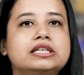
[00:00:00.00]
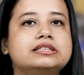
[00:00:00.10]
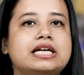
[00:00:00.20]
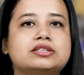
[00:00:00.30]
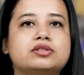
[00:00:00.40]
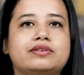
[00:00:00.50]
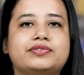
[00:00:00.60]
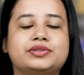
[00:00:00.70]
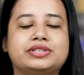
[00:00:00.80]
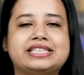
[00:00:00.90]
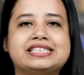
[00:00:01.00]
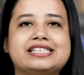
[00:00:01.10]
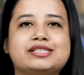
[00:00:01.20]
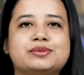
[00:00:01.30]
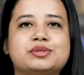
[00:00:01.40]
That's all for today. Stay
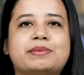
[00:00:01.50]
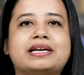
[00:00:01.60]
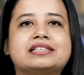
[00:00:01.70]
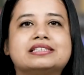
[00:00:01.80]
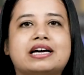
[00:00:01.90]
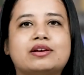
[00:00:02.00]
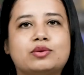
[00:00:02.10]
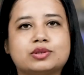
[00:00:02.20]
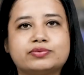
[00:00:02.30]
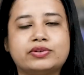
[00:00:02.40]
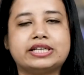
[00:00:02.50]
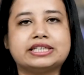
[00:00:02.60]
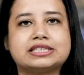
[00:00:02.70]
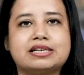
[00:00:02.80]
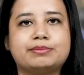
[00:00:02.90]
tuned to Medical Dialogues for
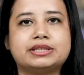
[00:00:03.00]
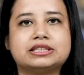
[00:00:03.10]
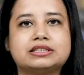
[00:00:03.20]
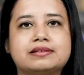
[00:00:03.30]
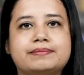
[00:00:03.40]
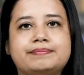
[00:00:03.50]
latest updates.